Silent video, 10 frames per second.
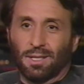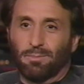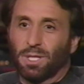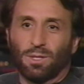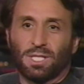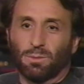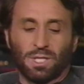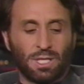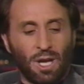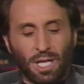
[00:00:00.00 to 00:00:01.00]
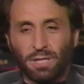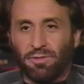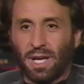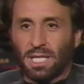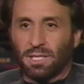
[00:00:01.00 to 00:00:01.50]
because it was Dodger
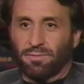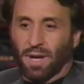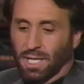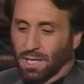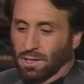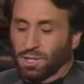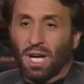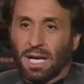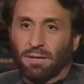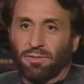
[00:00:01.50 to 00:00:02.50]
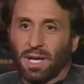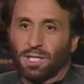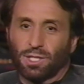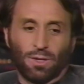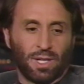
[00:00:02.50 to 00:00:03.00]
fans fighting Giant
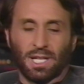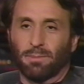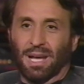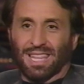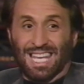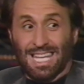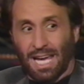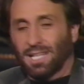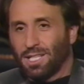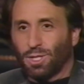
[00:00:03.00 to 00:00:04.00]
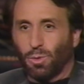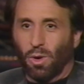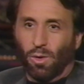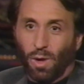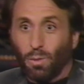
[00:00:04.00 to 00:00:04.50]
fans, talking about the Yankees who were
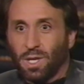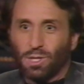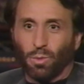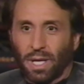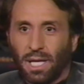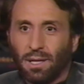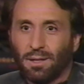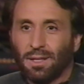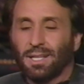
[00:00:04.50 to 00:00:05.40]
always winning